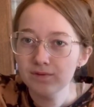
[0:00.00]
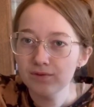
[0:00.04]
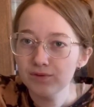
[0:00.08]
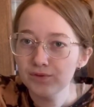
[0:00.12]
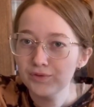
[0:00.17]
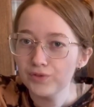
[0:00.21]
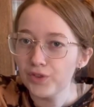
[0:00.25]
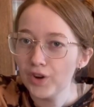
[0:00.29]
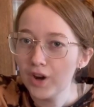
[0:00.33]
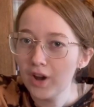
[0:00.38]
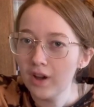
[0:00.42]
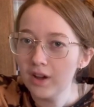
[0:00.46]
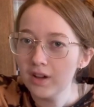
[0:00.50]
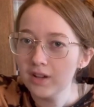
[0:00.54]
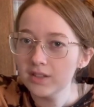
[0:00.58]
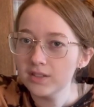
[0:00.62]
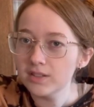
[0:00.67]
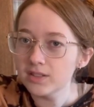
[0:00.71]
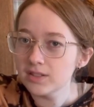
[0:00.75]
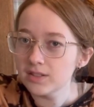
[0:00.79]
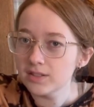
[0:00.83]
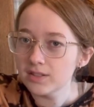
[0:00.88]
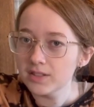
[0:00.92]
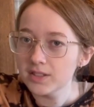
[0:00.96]

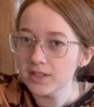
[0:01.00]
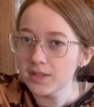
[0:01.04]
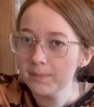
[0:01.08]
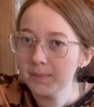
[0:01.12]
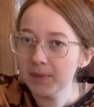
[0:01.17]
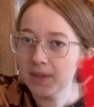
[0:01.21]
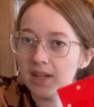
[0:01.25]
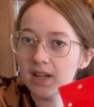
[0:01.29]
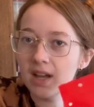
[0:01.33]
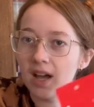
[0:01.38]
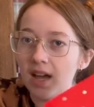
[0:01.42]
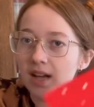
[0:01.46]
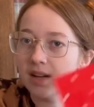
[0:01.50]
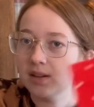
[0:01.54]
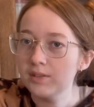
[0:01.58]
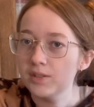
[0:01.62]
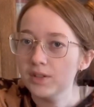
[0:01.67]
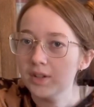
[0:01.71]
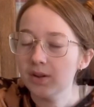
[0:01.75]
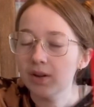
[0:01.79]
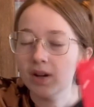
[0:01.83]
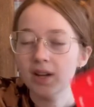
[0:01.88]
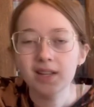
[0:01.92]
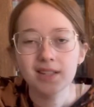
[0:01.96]
frogs or something. I don't
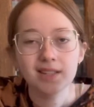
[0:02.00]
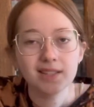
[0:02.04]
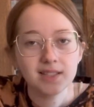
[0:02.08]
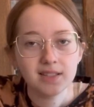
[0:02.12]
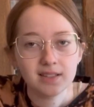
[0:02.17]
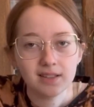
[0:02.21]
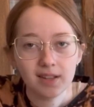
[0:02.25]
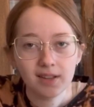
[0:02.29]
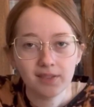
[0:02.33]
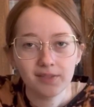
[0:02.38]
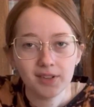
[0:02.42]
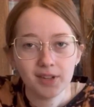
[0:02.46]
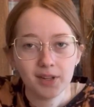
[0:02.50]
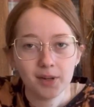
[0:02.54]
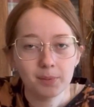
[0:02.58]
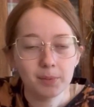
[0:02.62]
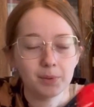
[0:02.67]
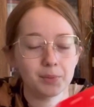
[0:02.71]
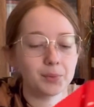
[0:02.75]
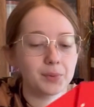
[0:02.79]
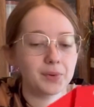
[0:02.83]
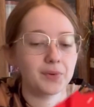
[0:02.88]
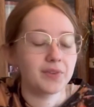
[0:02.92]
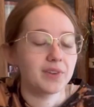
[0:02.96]
know. I still haven't come up
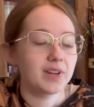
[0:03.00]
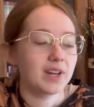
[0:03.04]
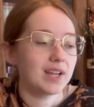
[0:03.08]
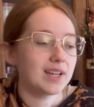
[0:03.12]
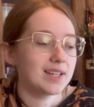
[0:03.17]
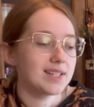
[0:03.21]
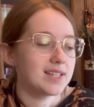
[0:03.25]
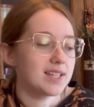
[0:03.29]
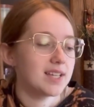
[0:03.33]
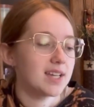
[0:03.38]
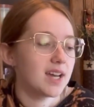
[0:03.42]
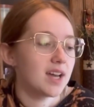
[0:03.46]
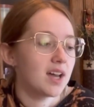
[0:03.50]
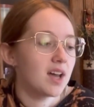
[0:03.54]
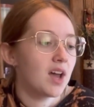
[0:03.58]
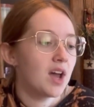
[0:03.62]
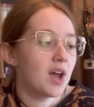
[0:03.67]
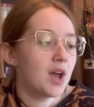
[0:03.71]
with an idea,